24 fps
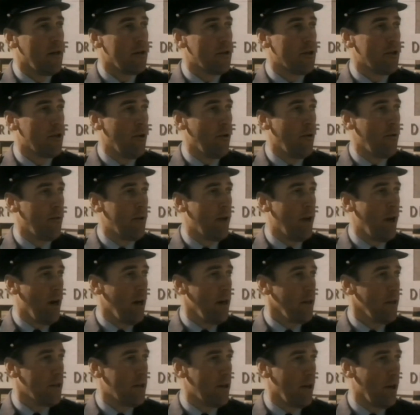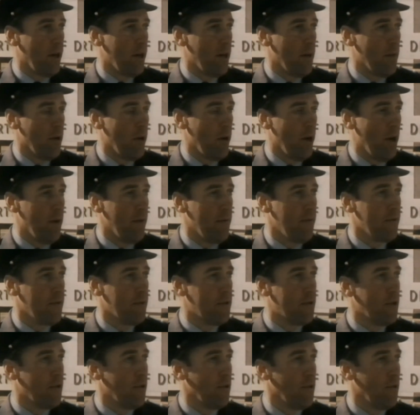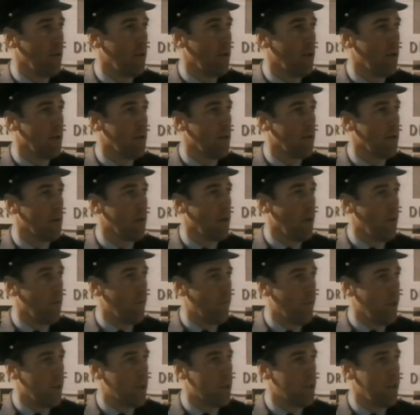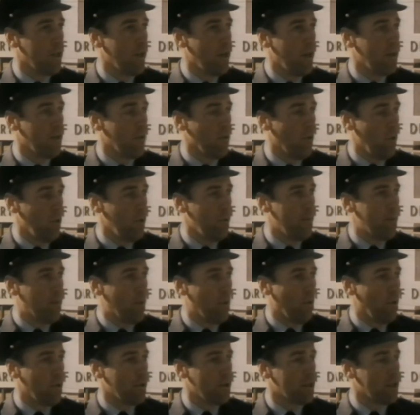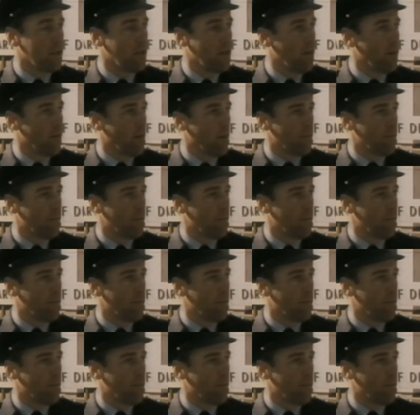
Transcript: So they asked the RAAF to investigate all the reports and come